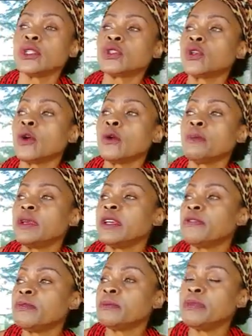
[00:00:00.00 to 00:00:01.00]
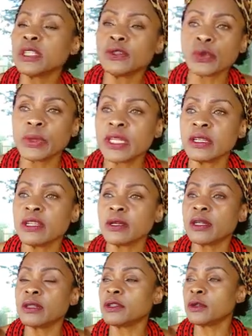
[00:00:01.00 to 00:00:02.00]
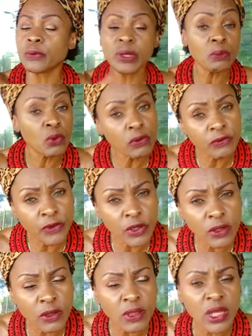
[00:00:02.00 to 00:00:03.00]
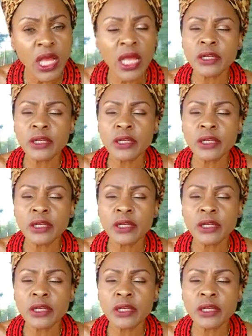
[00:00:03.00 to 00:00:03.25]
So between the removal,